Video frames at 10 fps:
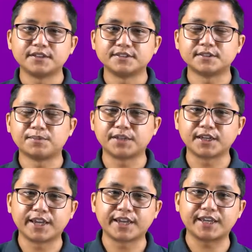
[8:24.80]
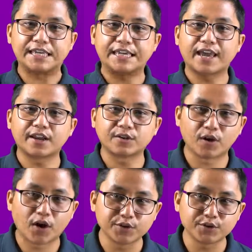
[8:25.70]
something like he had
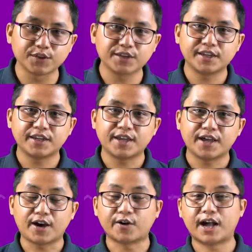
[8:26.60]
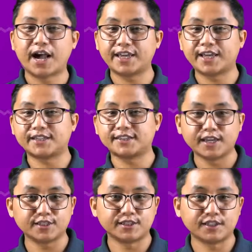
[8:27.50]
gone or I had
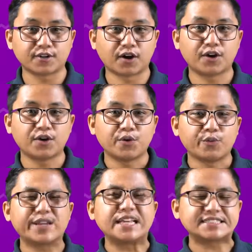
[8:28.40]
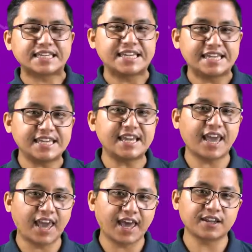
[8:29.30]
done. When I say he
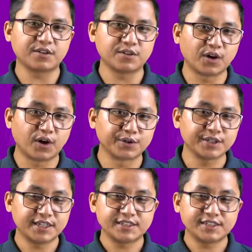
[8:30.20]
had gone,